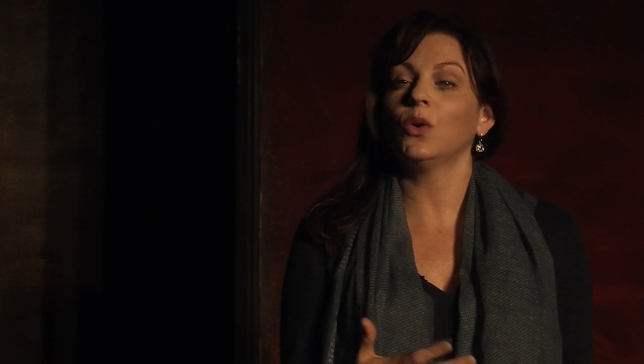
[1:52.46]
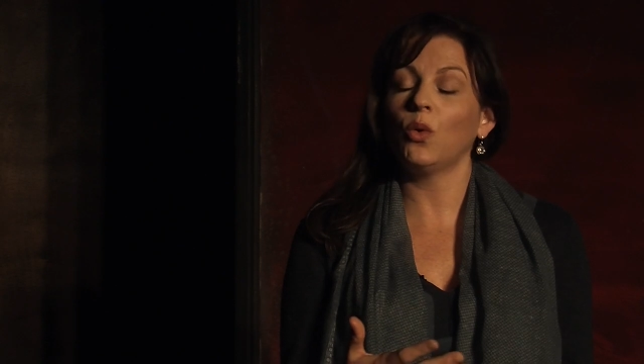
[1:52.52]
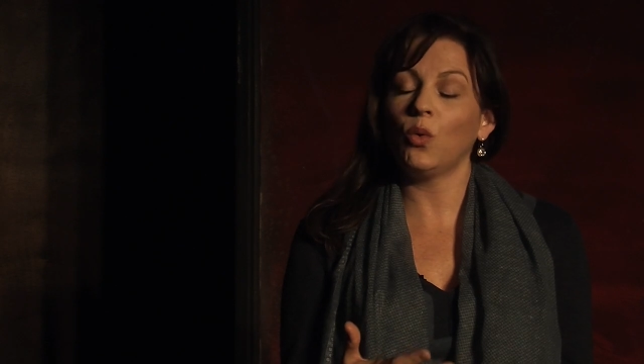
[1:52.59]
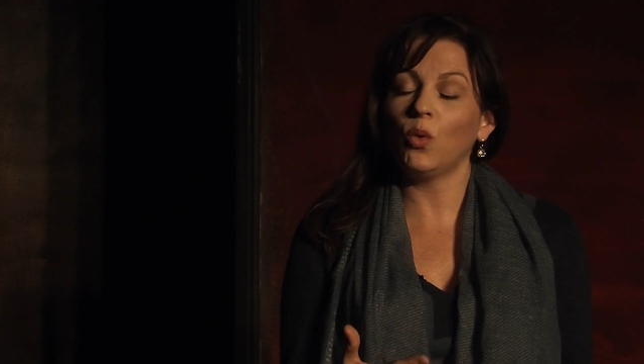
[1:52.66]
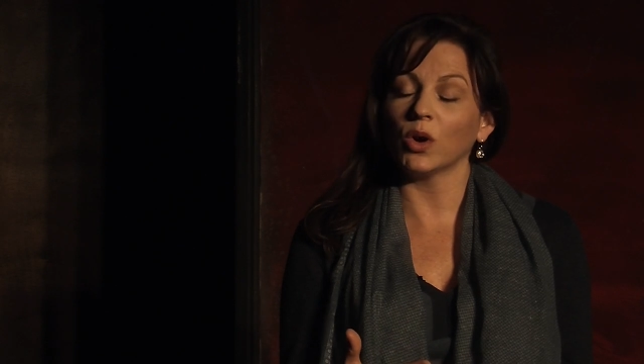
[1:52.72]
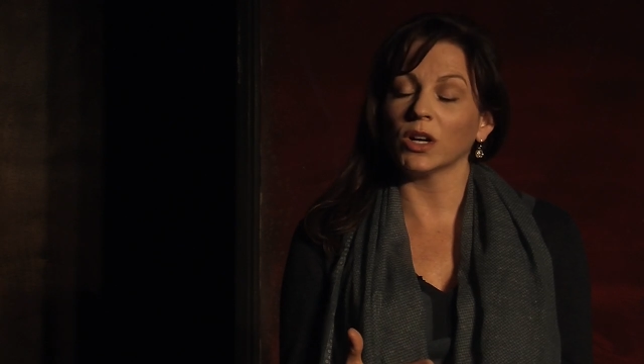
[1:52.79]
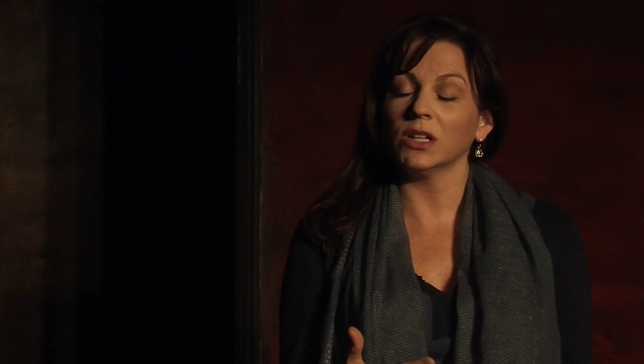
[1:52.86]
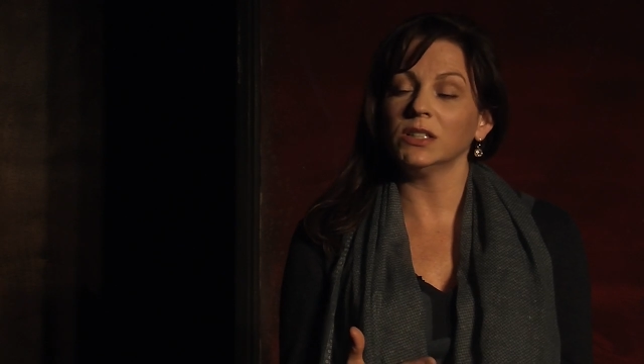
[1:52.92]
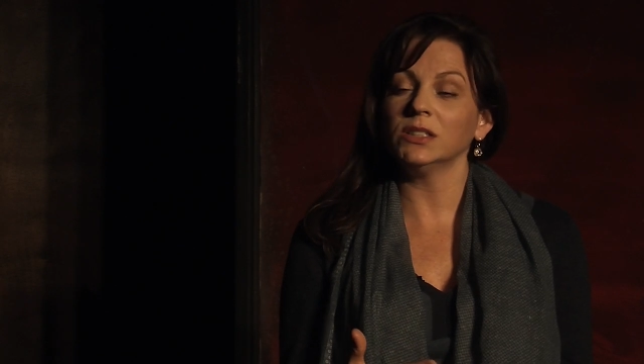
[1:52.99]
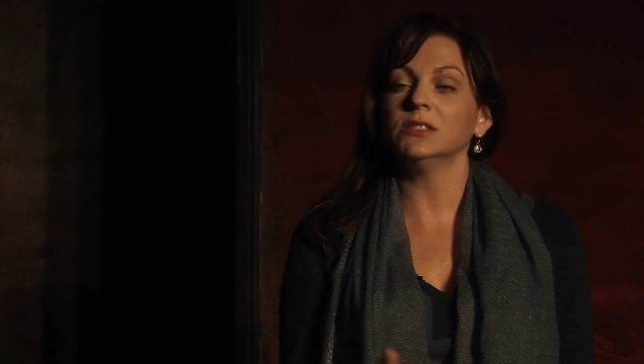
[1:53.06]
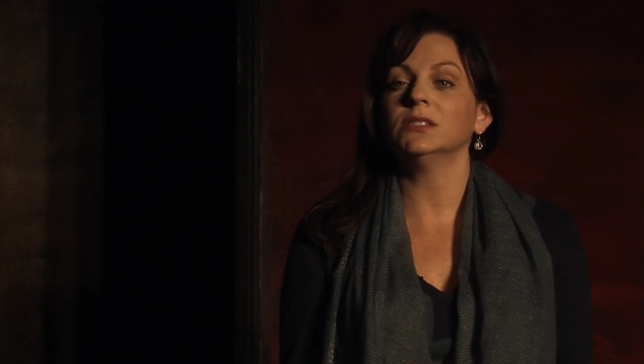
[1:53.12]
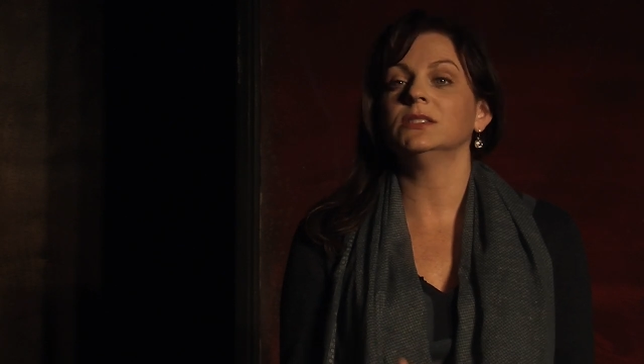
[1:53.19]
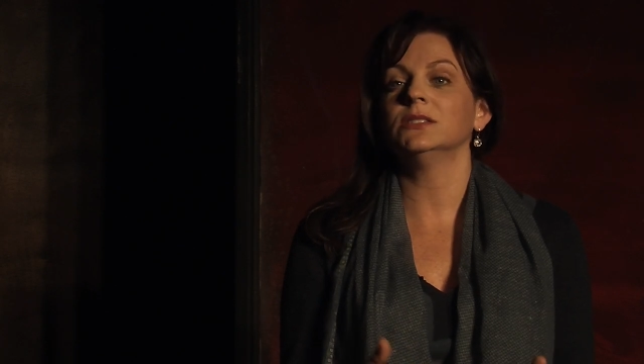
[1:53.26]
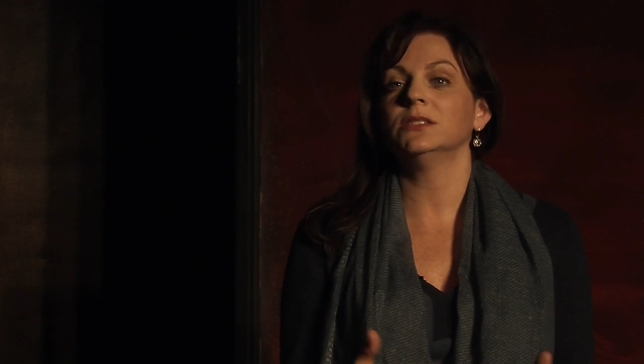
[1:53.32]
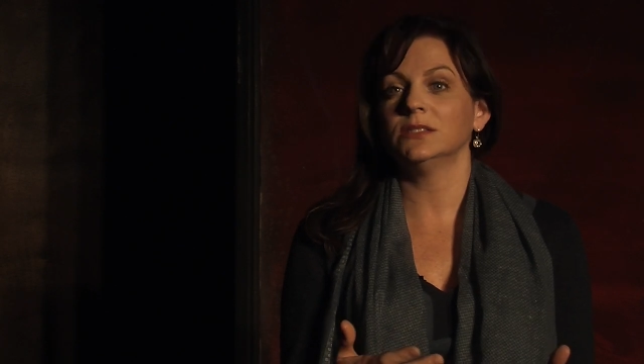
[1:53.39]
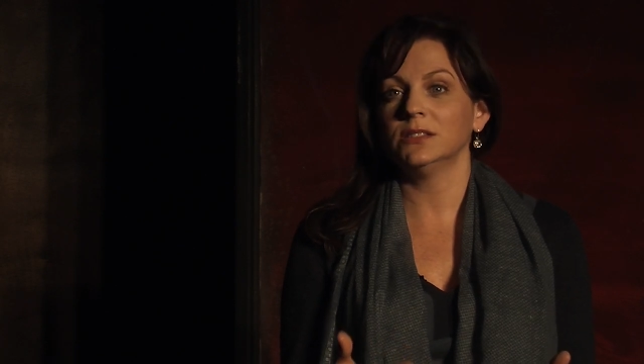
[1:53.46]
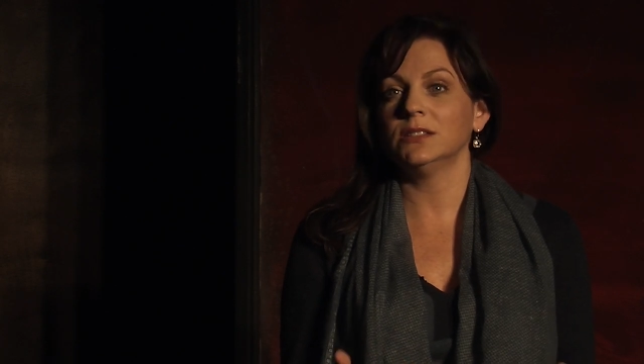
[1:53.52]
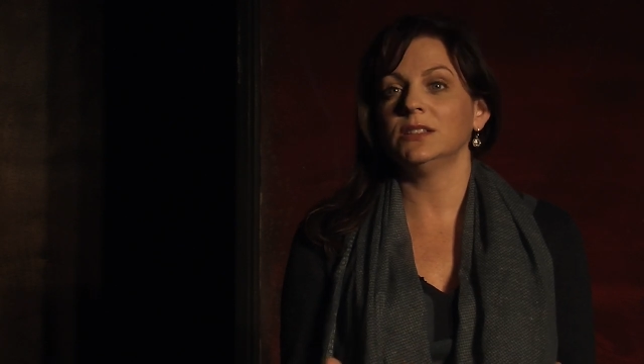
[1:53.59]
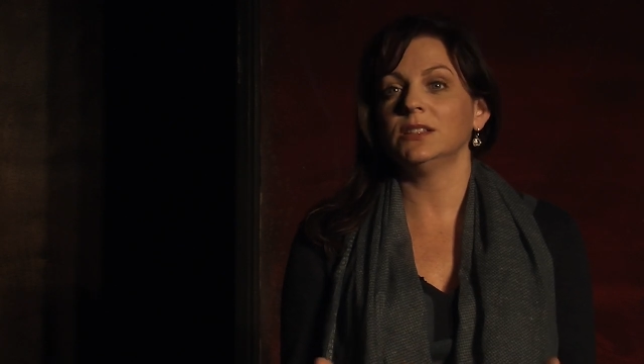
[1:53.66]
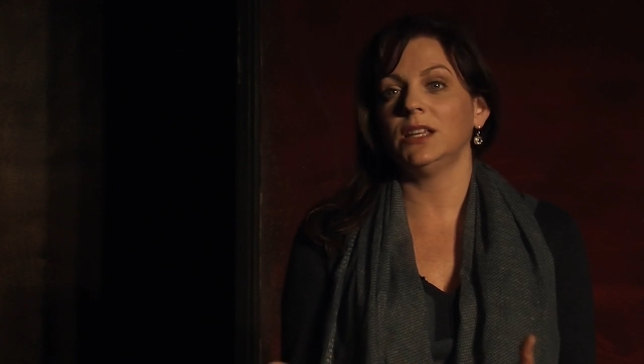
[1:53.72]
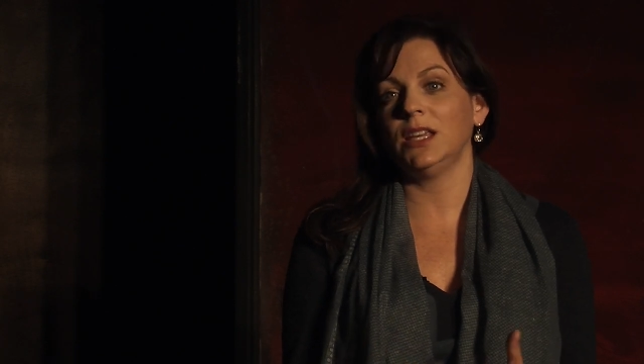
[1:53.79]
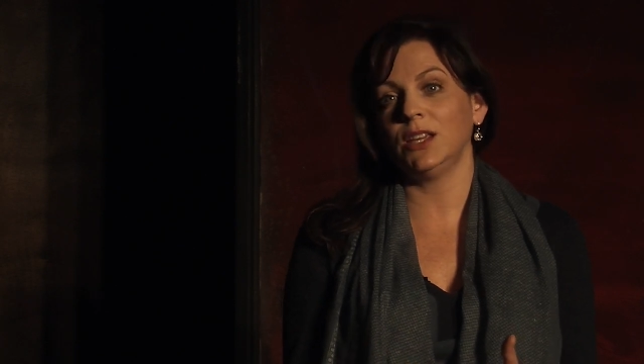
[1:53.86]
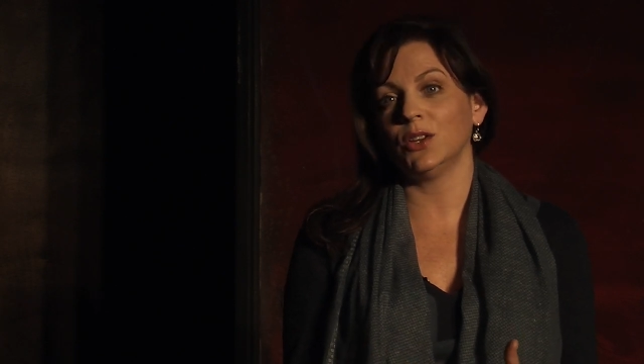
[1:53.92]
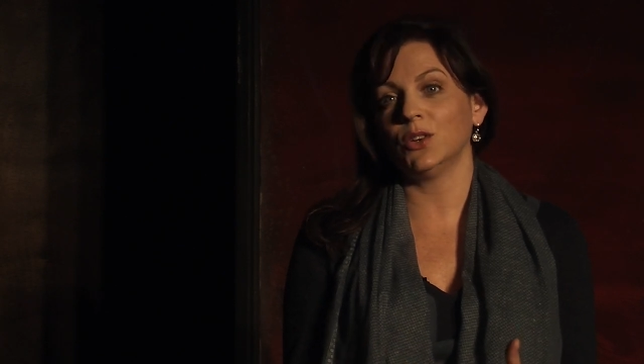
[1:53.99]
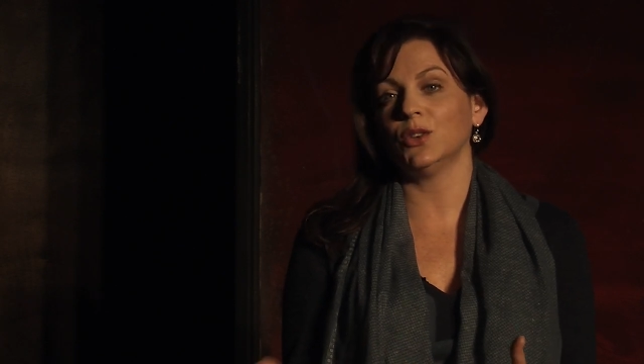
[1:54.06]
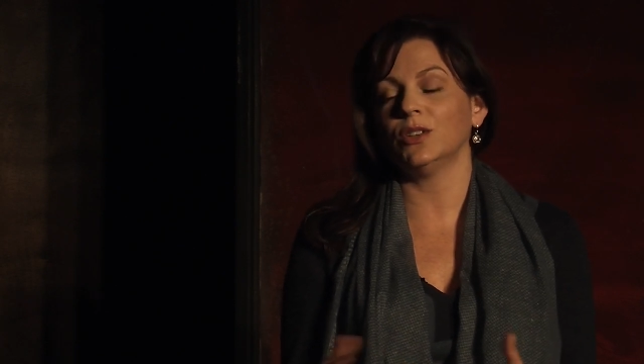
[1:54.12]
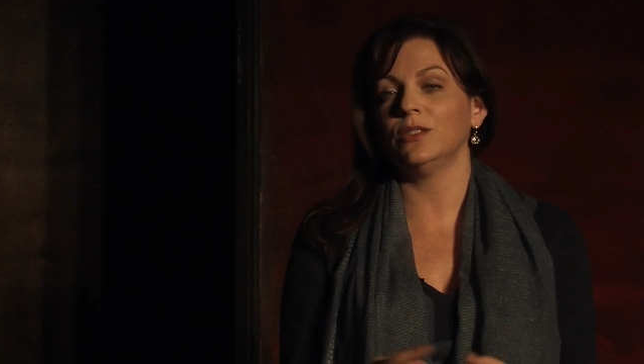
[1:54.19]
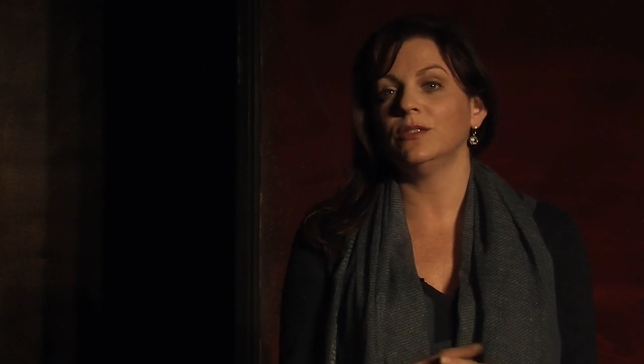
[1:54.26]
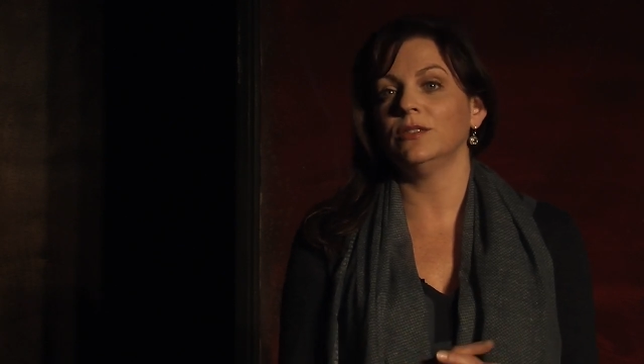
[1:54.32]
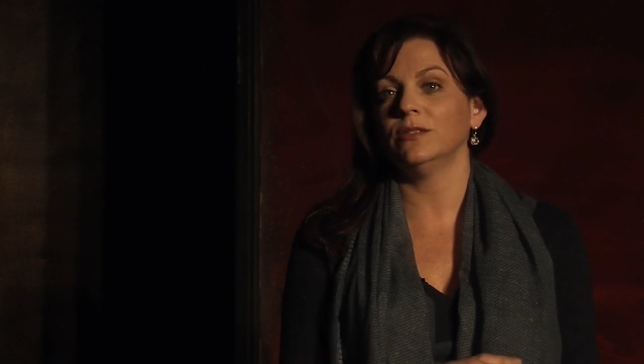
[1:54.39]
or he
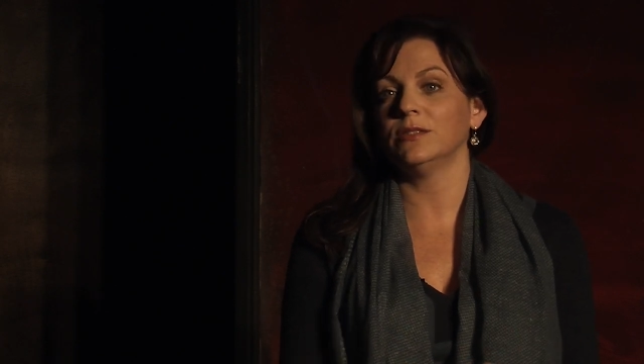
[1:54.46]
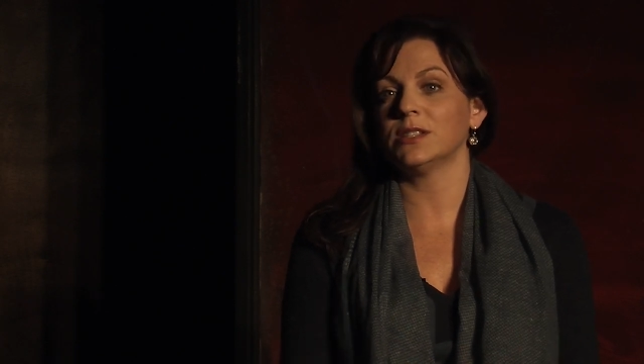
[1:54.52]
could